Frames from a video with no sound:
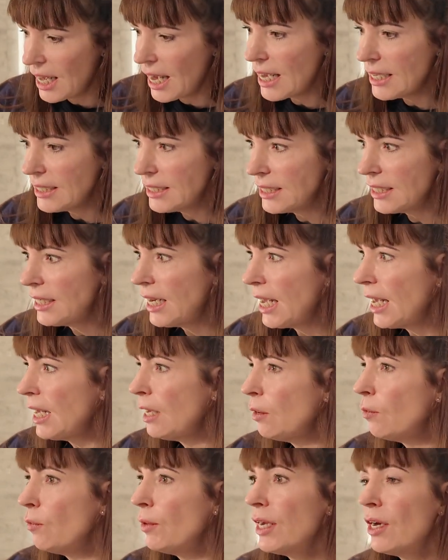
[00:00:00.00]
And
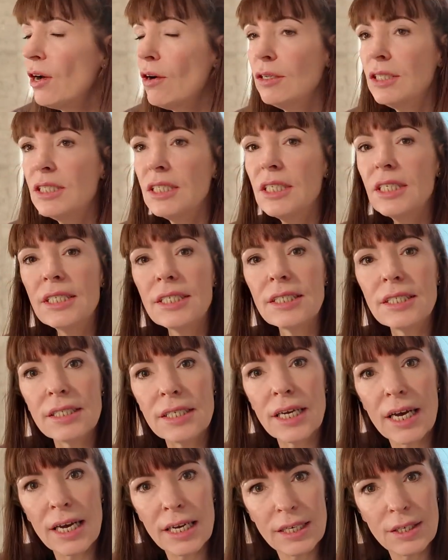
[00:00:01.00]
today we're going to
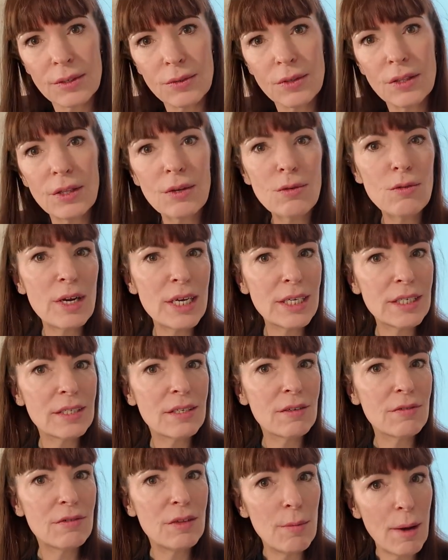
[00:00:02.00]
style the
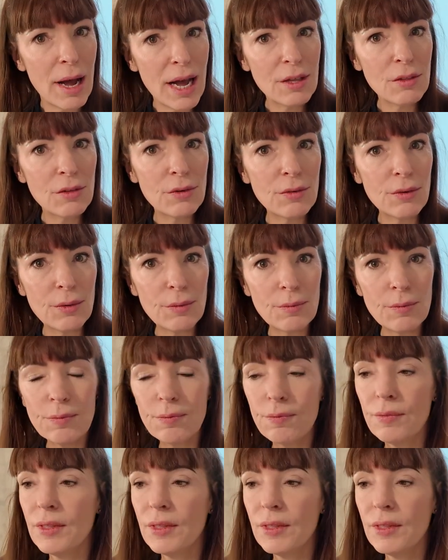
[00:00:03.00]
rest of the bathroom.